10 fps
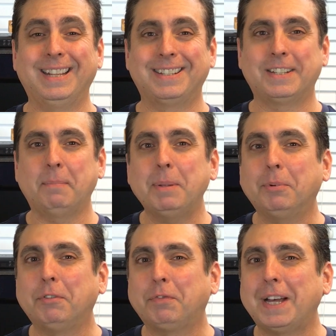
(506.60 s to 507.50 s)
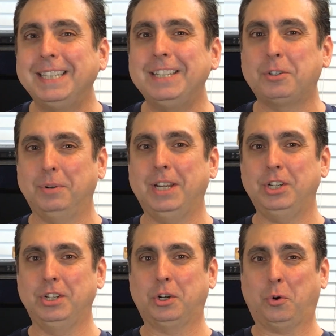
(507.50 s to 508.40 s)
and some people find these
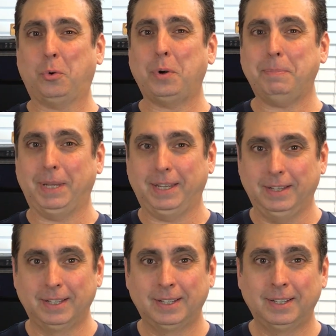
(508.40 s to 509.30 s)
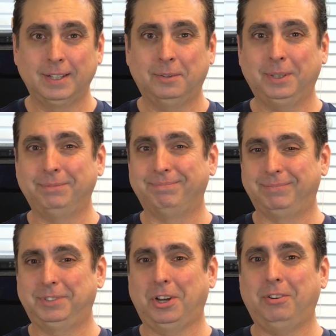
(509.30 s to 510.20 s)
creations creepy. Well,
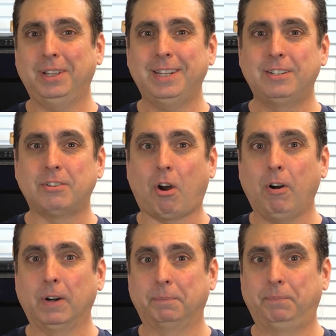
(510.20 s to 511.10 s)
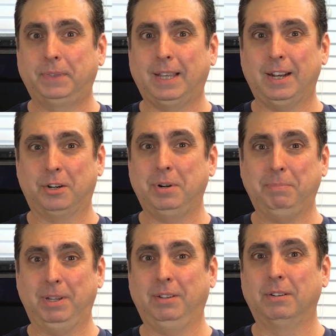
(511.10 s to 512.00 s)
doll heads are kind of
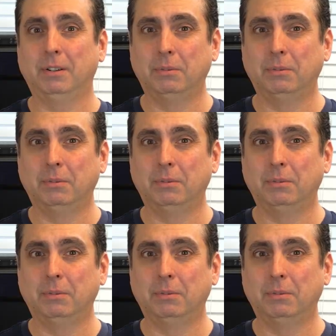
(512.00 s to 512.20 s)
creepy on their